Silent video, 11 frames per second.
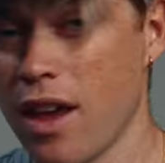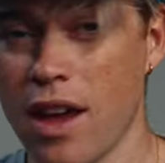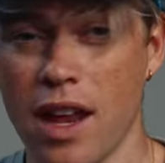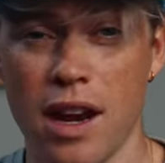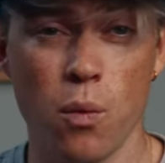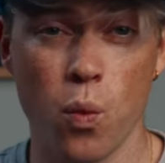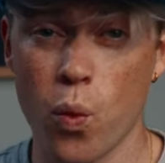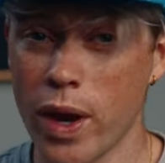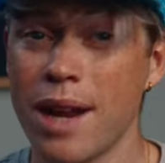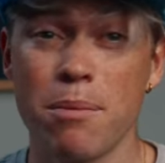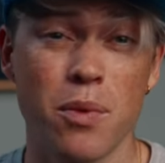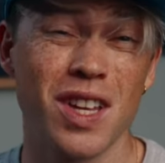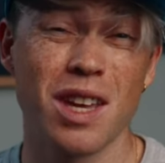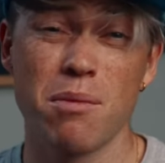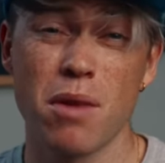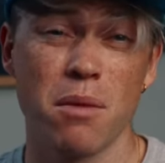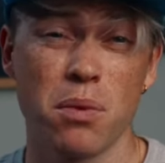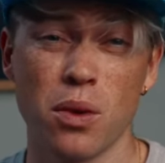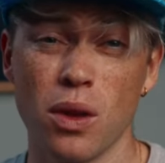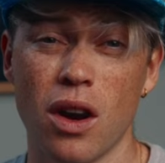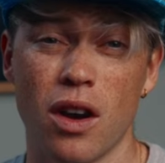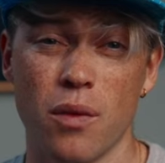And when I'm bringing my
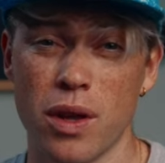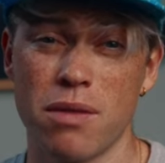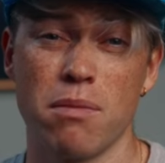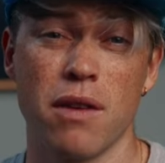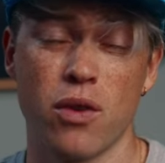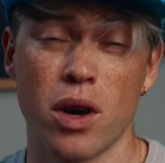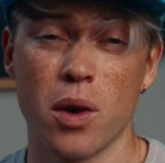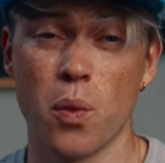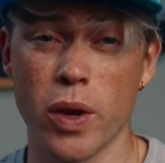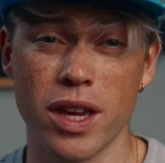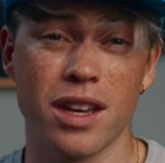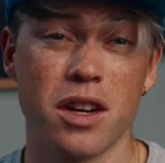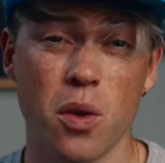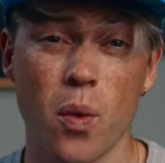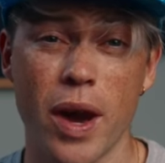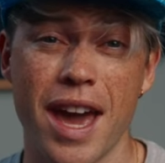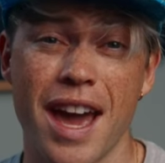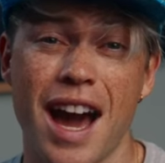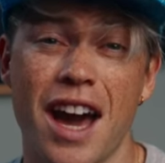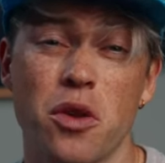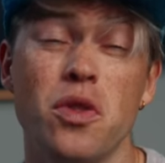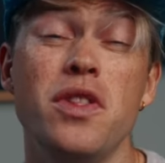Polar with me for a weekend away,
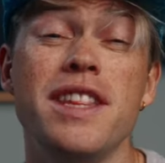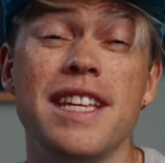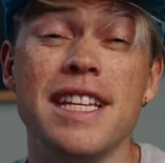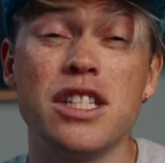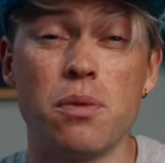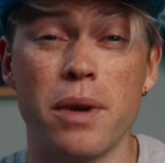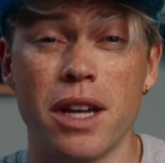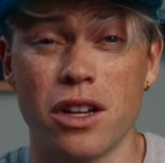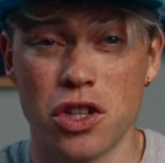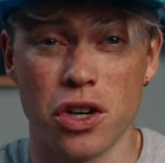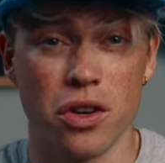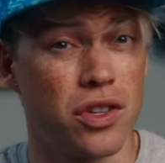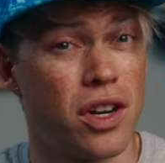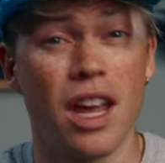I don't need to bring a charger.